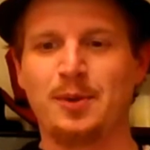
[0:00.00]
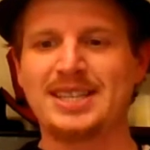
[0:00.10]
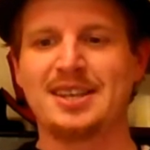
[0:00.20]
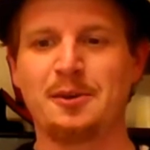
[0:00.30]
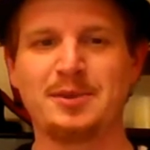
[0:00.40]

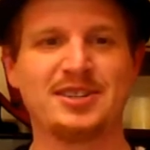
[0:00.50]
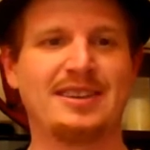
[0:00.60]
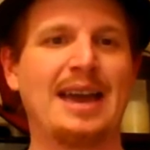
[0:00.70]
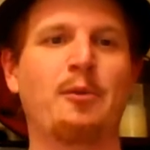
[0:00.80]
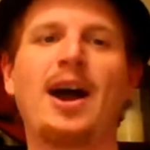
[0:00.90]
wasted a whole bunch of
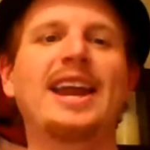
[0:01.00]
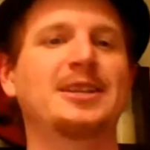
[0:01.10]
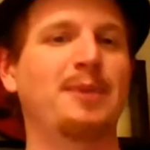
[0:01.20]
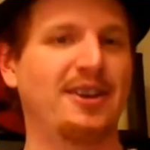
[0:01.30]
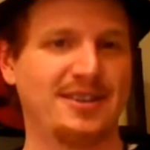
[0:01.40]
time. Why did I
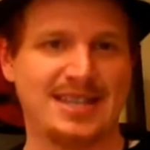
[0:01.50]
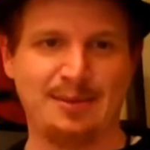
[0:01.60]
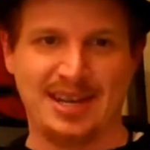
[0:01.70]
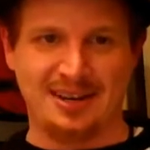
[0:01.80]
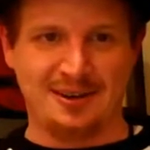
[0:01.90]
spend all this
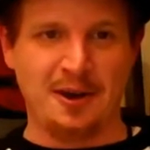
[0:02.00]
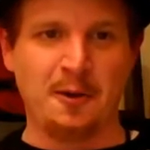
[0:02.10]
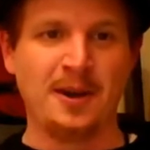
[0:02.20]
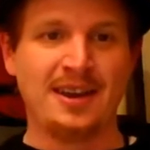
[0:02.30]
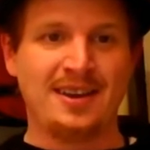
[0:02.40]
time getting to
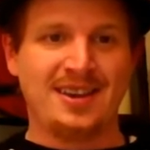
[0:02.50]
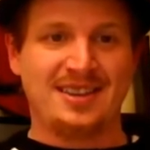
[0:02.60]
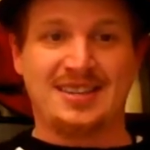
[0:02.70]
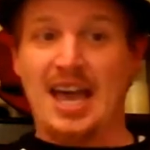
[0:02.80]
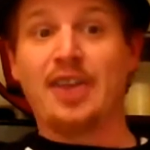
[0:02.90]
know
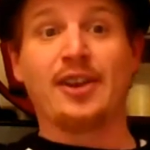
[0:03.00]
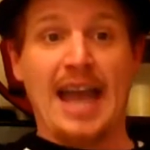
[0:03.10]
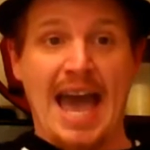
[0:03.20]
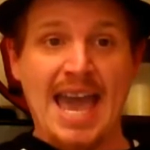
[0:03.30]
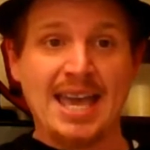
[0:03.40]
this other
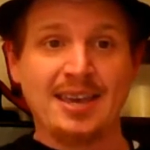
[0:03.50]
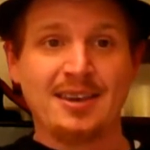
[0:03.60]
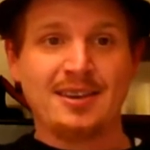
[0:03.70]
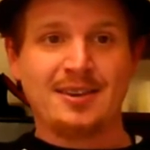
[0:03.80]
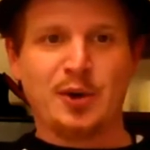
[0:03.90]
guy
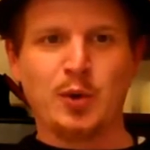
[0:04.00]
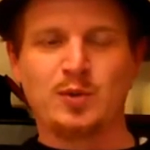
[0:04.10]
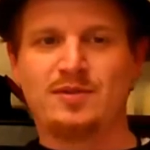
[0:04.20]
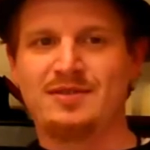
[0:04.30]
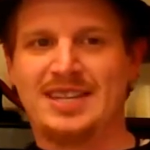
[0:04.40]
who
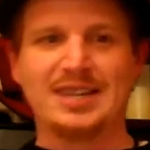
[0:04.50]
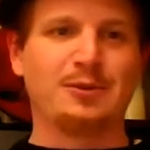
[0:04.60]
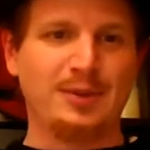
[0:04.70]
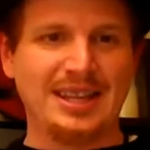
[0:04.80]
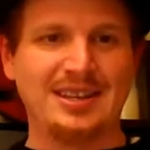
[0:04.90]

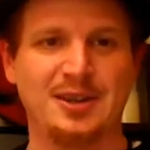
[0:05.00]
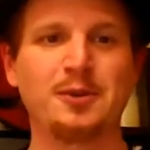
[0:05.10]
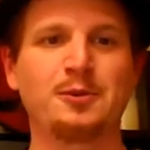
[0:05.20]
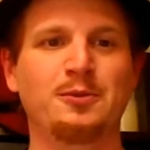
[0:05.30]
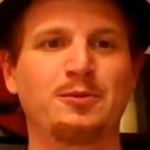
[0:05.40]
didn't really
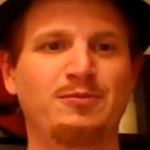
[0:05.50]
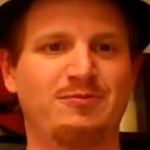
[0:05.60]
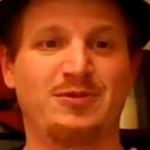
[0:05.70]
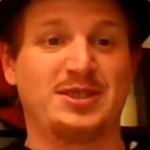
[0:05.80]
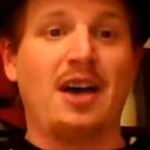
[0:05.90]
do
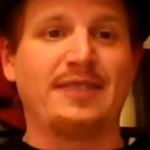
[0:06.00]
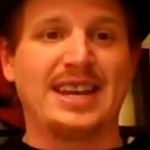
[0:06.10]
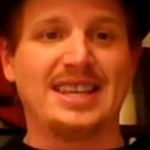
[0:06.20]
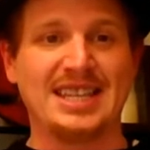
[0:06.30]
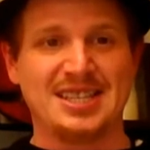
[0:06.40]
resolve
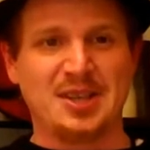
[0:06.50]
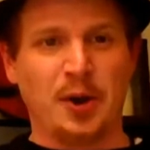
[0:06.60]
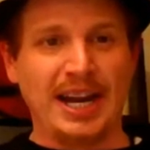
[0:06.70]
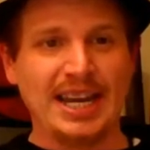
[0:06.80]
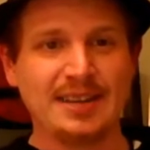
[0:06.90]
anything in the
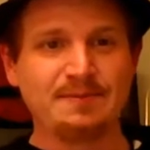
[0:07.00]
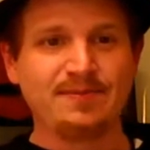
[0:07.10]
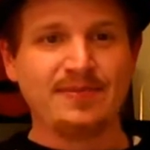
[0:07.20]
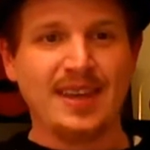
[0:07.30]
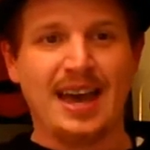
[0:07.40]
story?
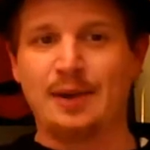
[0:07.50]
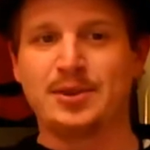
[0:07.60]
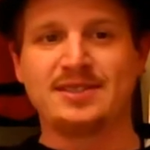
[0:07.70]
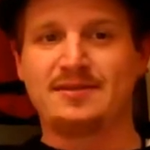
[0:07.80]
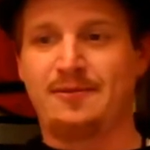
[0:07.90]
I
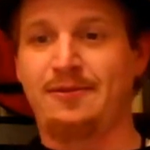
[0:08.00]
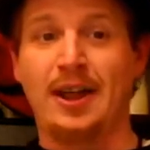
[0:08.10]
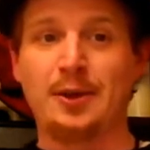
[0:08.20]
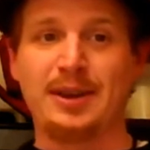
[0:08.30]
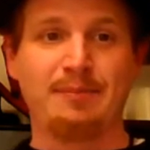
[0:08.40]
wasn't
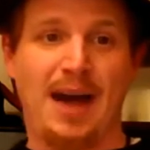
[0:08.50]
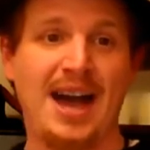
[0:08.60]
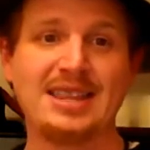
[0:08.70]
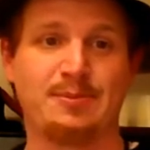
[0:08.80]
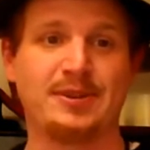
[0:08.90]
following
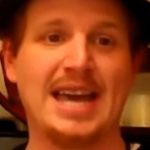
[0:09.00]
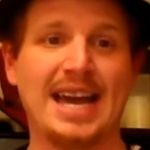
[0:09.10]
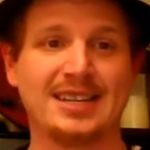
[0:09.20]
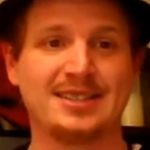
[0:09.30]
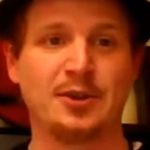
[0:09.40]
behind the
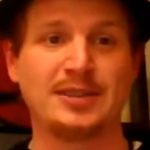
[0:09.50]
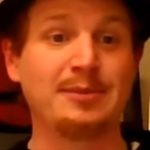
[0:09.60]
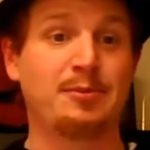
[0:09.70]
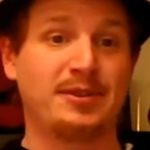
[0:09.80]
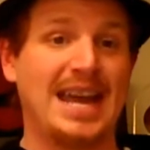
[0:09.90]
protagonist the whole
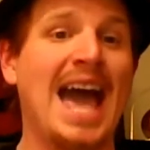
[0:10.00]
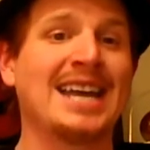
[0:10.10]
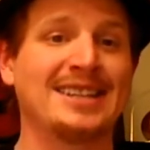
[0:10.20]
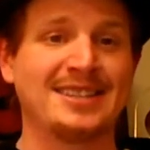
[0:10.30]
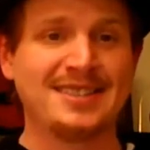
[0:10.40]
time. The
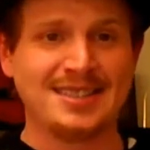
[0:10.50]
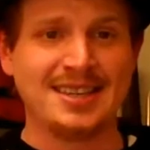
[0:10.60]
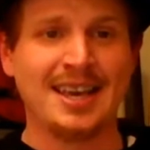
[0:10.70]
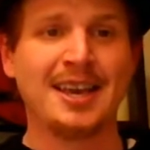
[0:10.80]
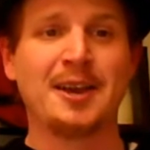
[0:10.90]
protagonists
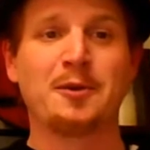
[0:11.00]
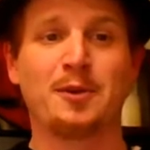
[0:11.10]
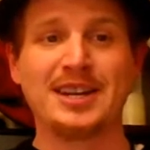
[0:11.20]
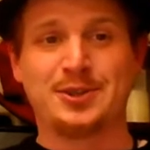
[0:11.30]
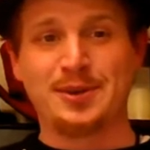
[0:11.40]

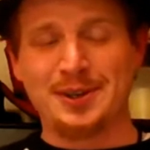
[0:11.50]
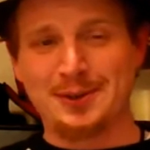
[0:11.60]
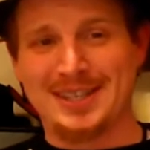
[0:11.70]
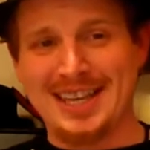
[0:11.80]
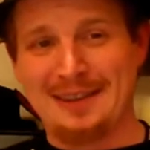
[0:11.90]
were
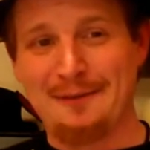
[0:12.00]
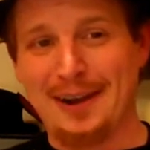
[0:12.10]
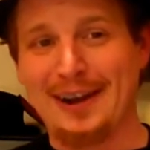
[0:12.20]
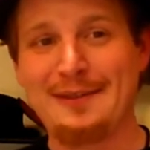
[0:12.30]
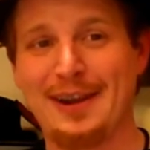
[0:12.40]
introduced at the
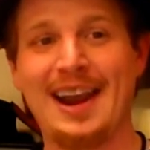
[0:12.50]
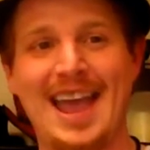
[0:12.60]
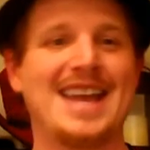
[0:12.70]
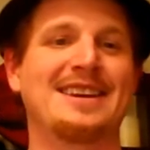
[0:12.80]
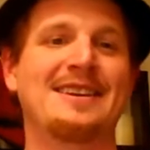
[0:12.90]
very, very
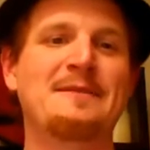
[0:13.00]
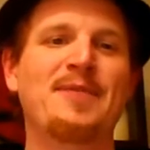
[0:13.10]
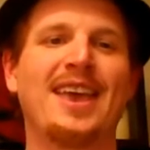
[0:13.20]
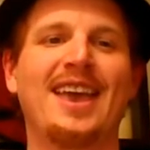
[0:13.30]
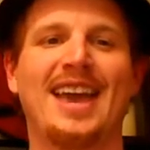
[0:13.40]
end,
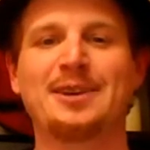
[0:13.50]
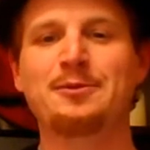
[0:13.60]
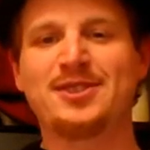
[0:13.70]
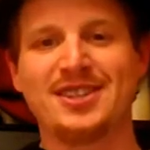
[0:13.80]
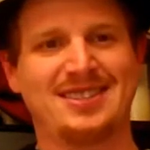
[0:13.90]
and it
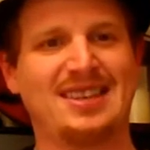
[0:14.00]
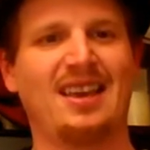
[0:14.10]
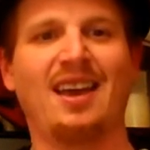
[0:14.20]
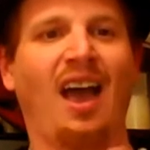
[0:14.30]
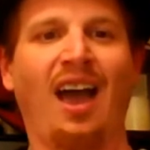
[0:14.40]
was just
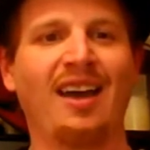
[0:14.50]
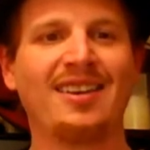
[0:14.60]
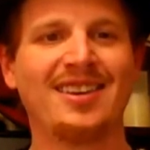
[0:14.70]
ah,